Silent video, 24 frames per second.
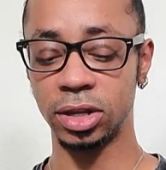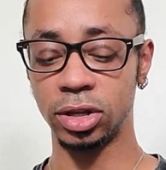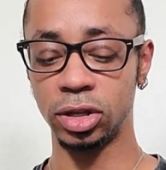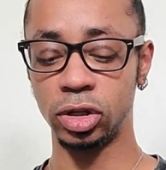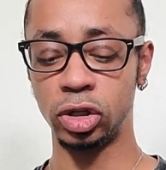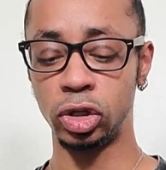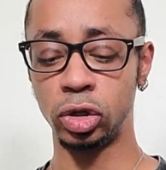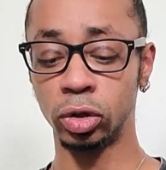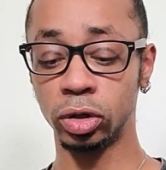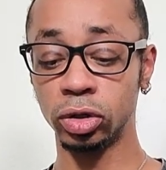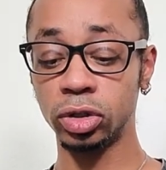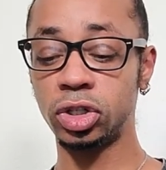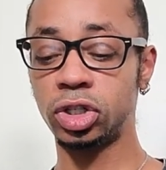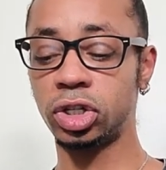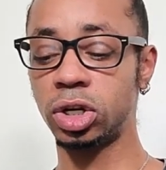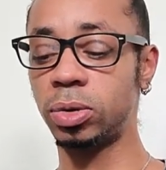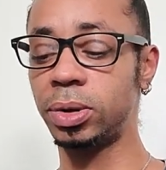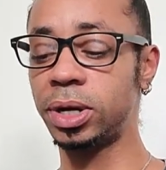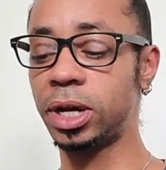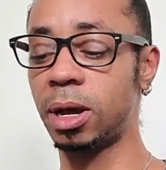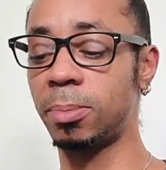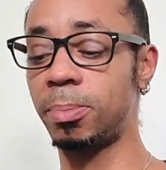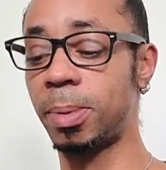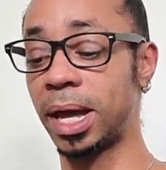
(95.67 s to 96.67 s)
you're
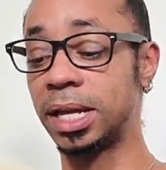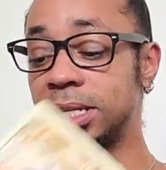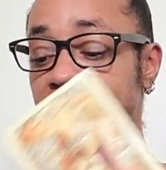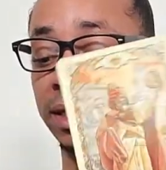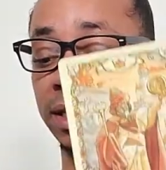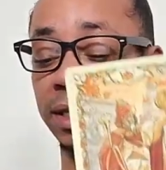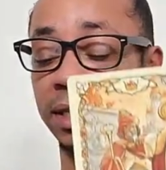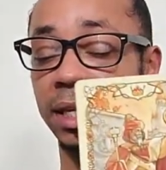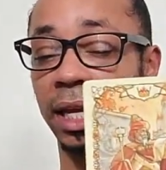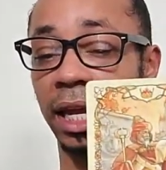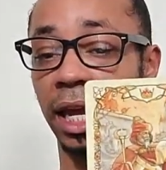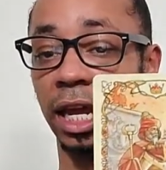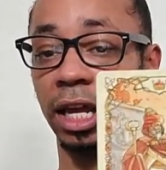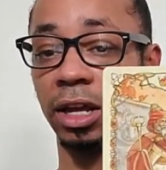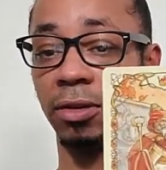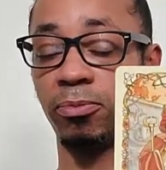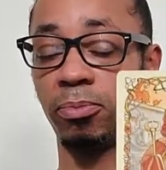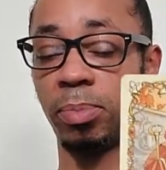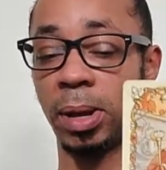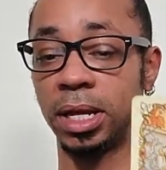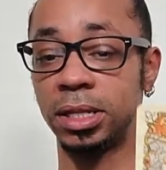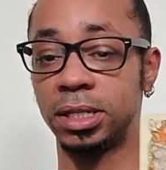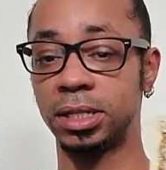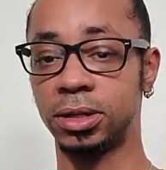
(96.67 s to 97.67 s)
showing up as this King
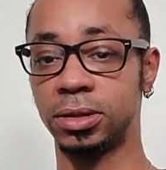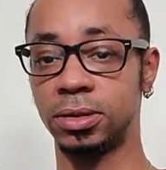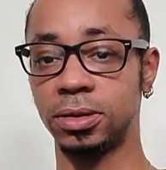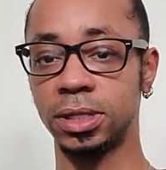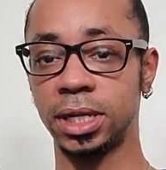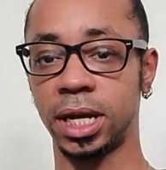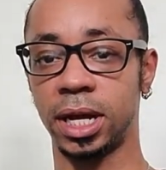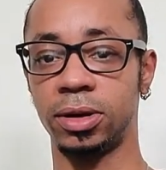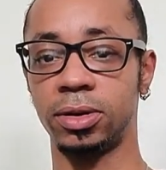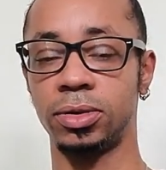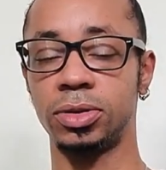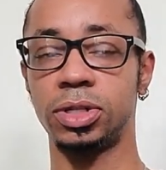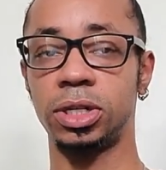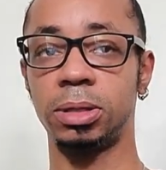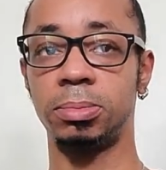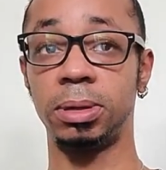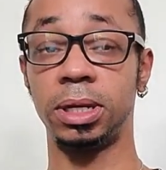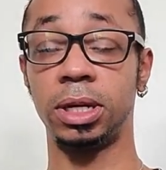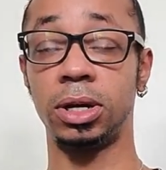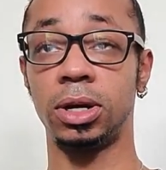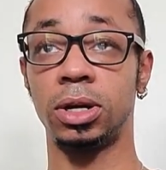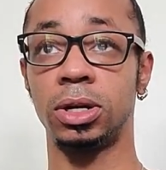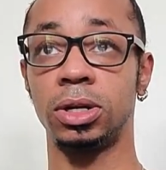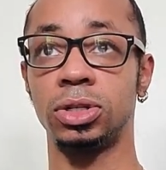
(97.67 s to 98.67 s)
of Pentacles energy
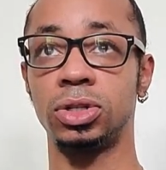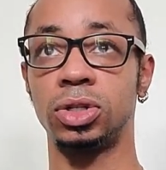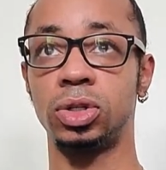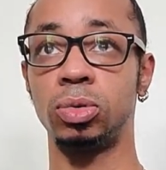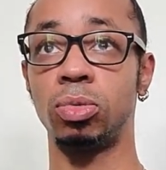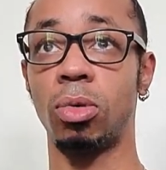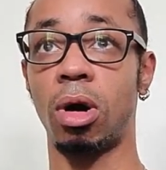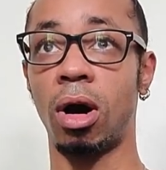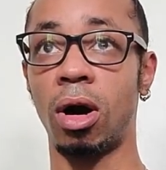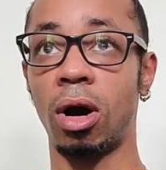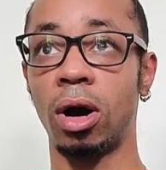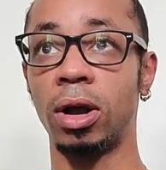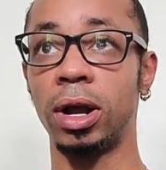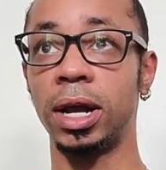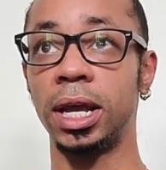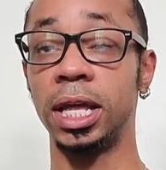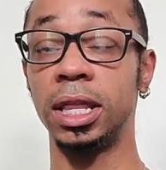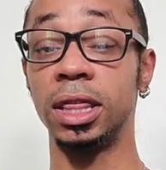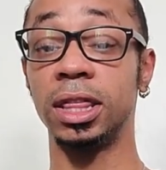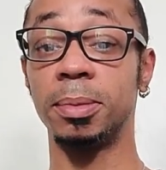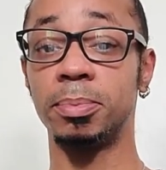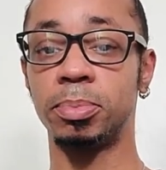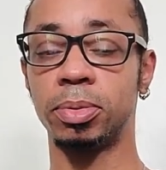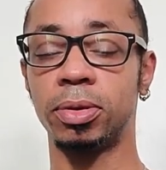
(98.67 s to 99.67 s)
because you are
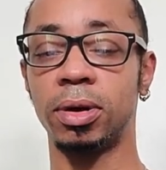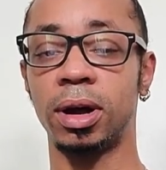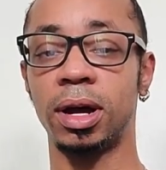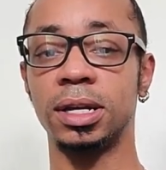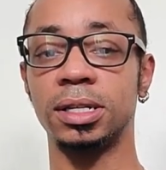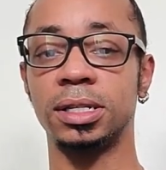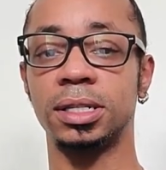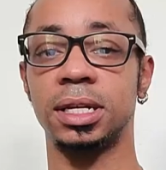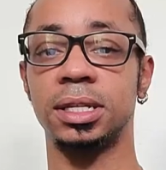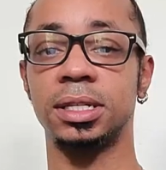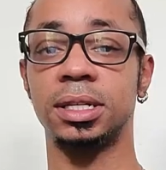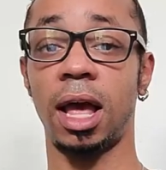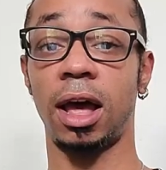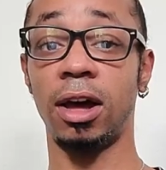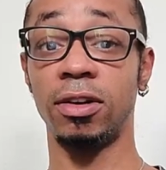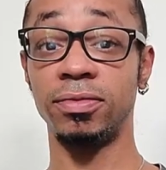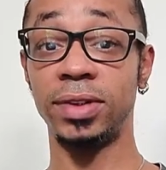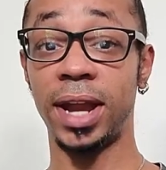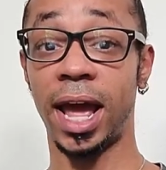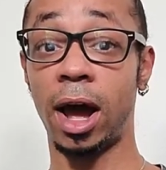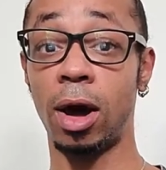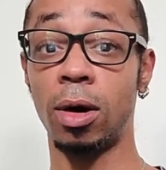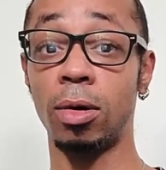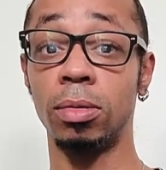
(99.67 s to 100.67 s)
in the process of
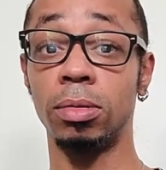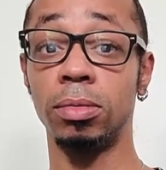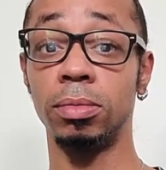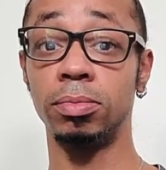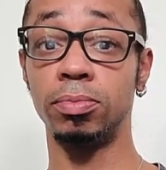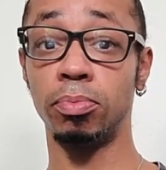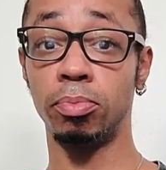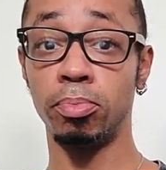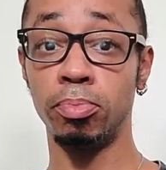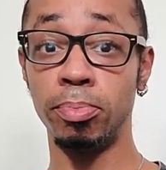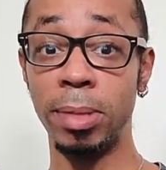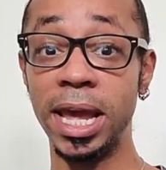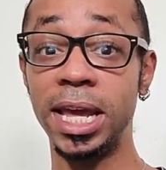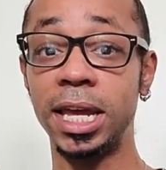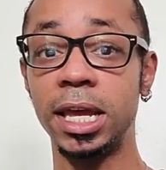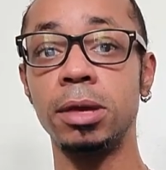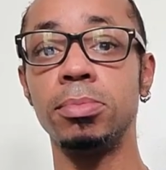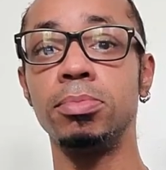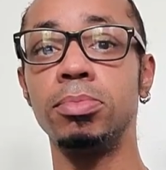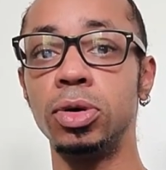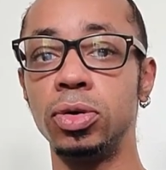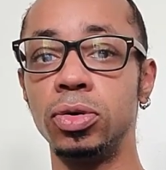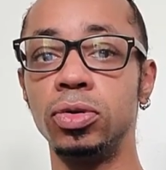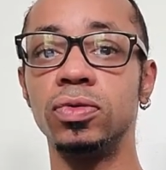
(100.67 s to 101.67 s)
now
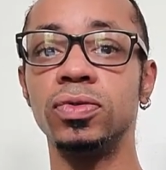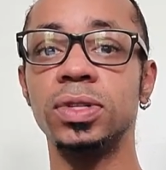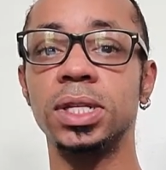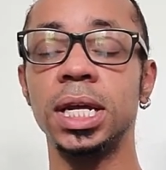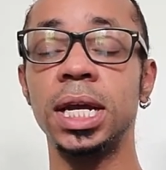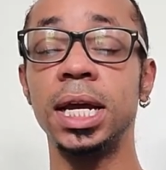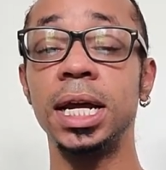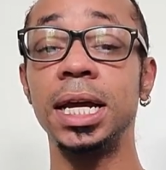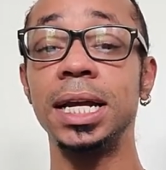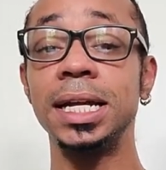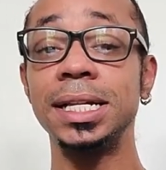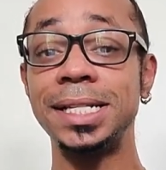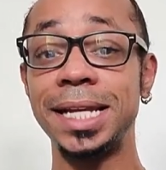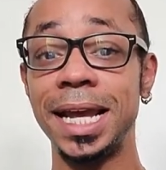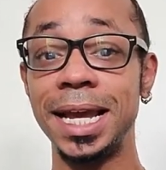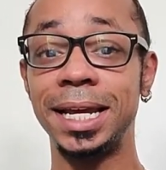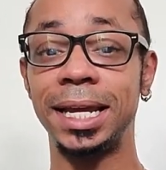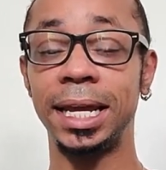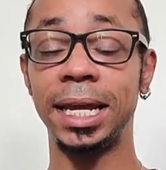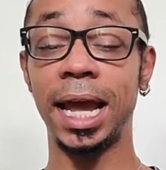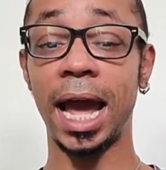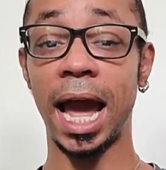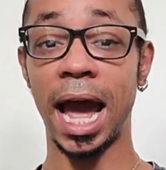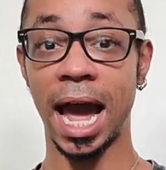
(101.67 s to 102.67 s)
making moves,
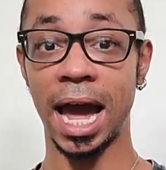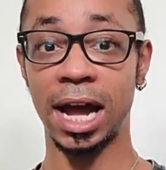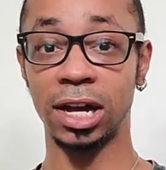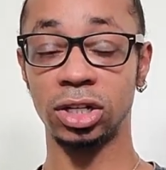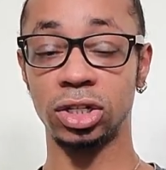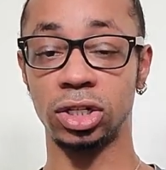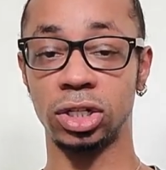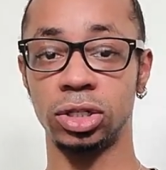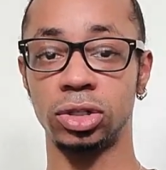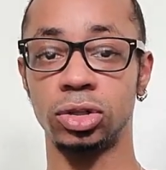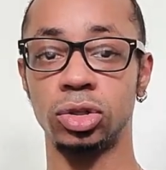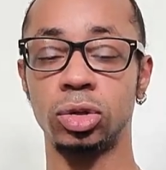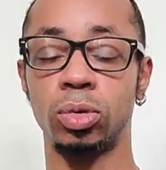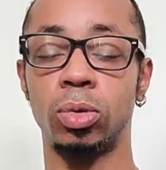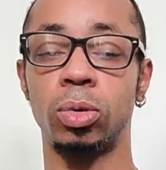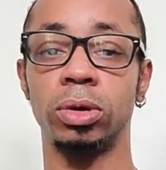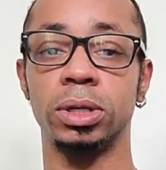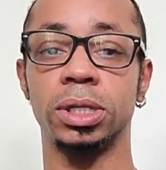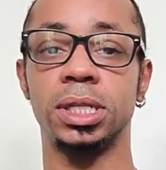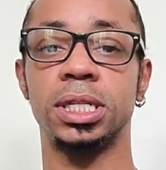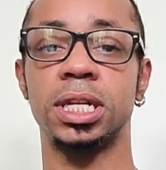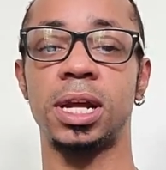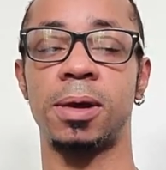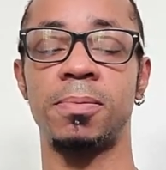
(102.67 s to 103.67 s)
taking action
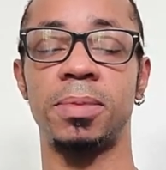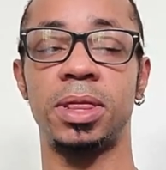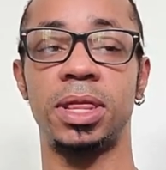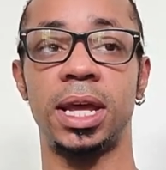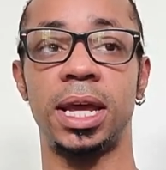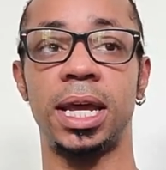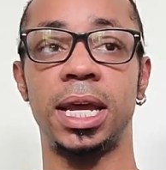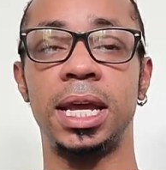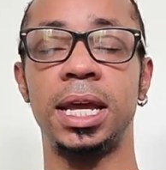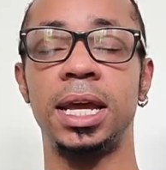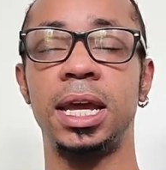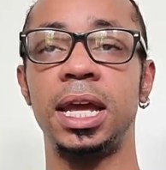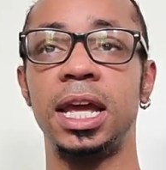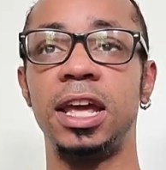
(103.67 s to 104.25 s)
towards something.